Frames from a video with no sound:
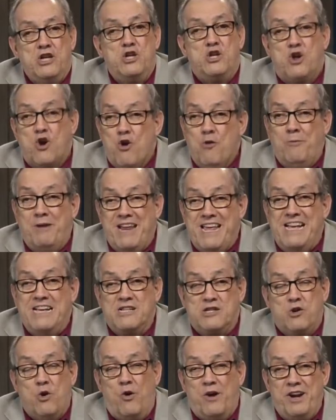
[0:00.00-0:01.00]
Germany
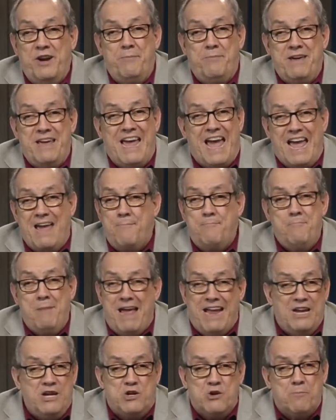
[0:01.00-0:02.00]
is going to be a
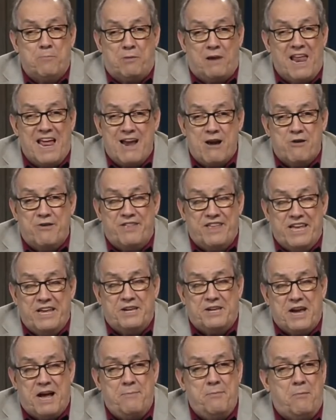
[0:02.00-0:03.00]
major player in the
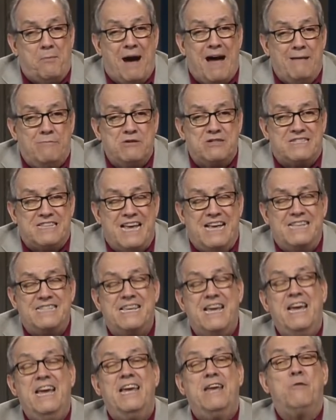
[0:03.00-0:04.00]
end time. The Bible
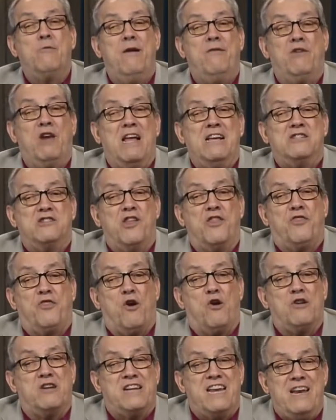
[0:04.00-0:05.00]
says in Revelation
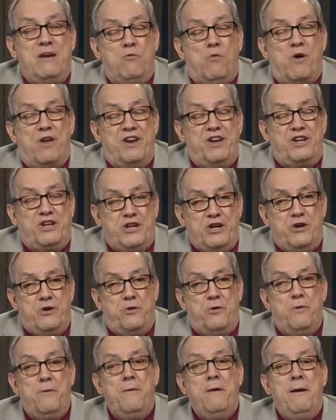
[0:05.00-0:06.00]
13, 1 and
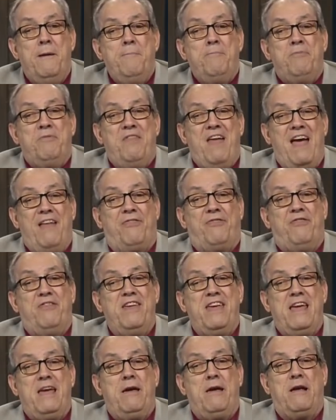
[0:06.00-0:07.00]
2, that
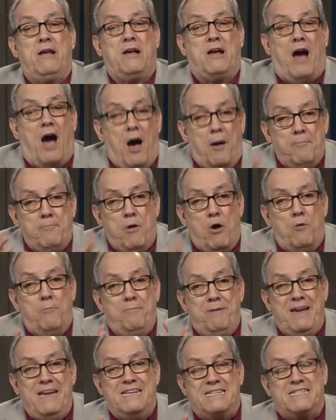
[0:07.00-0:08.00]
the combo
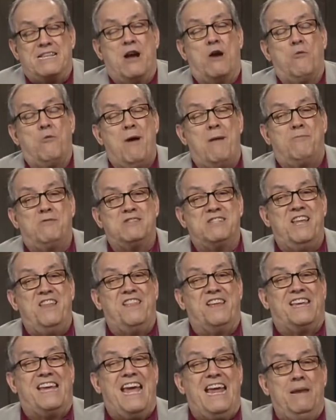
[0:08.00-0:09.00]
beast there
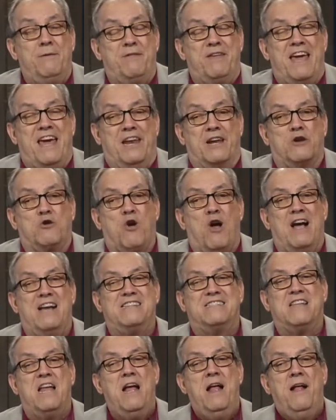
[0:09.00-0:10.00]
representing the kingdom of the
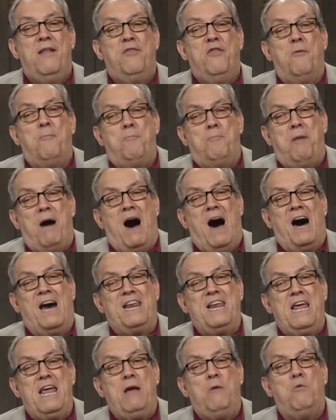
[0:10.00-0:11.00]
Antichrist, the
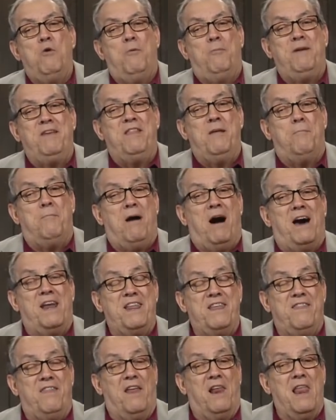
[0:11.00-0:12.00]
body will be the
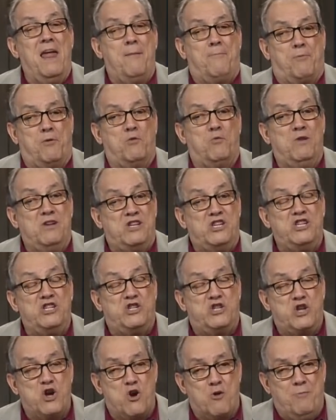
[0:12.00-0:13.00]
body of the leopard, which
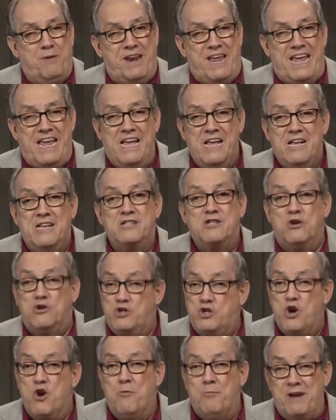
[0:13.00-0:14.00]
is Germany.
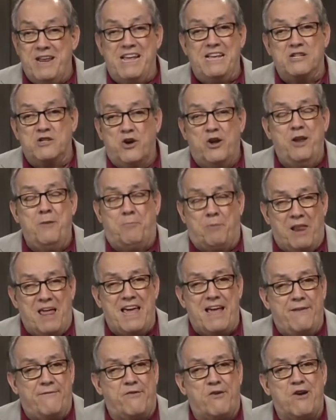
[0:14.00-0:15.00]
So Germany is going to
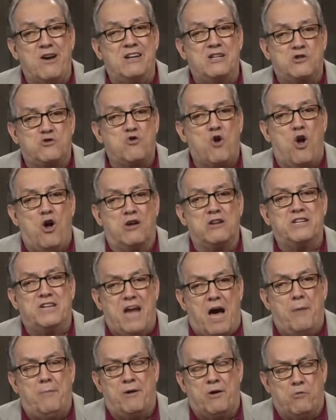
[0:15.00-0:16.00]
play a very strong,
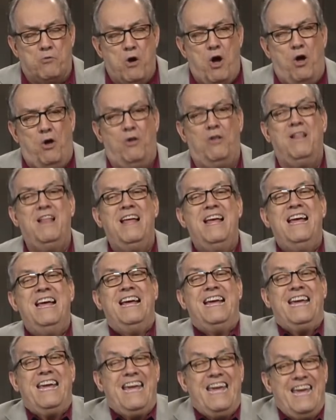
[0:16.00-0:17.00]
dominant role
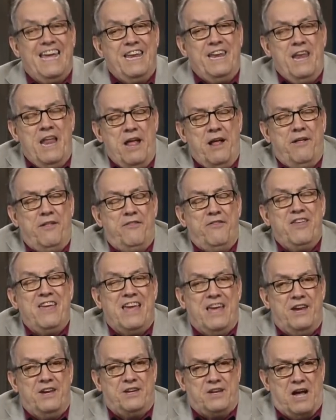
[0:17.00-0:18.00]
in
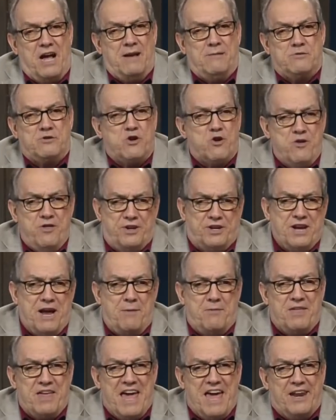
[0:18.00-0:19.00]
the end times during the
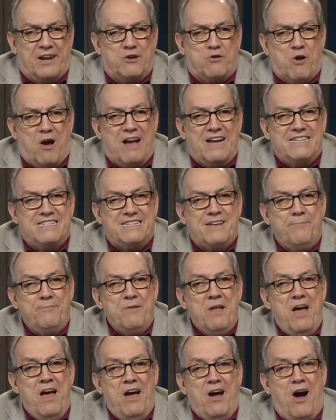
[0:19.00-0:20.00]
time of the Antichrist.
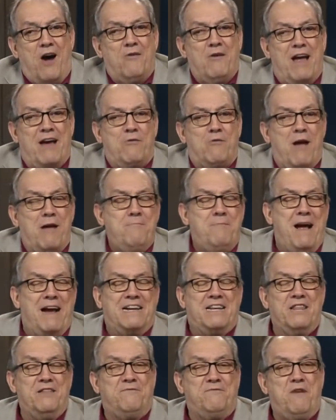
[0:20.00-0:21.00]
All right, right
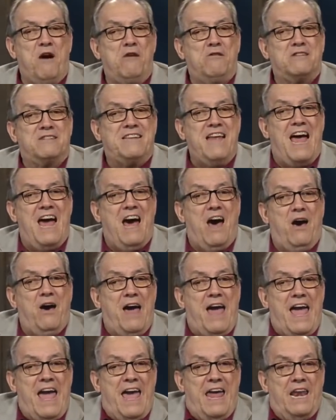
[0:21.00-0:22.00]
back to the phones
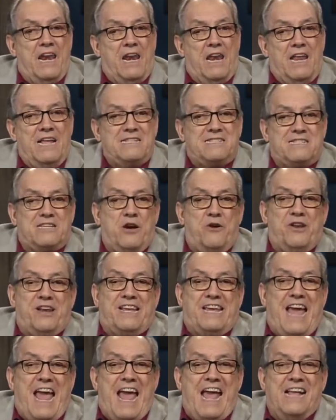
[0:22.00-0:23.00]
now, and let's go
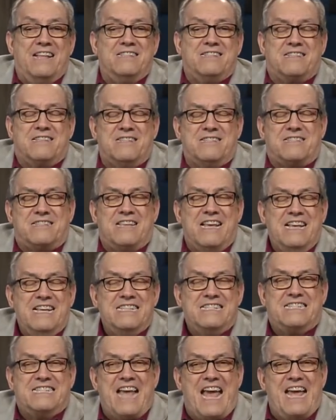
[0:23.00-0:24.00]
to Kansas.
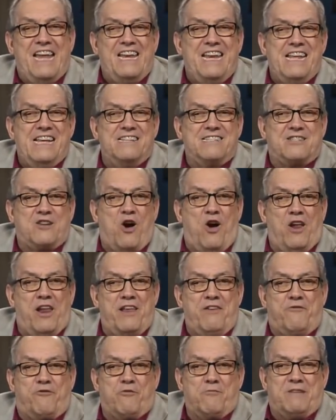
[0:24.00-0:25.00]
Sandy is
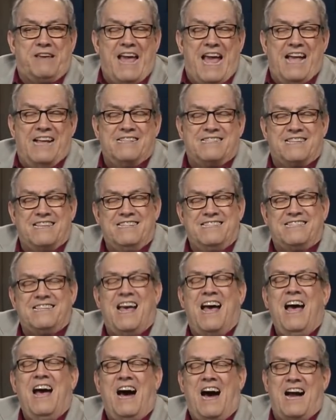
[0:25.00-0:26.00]
calling from Kansas.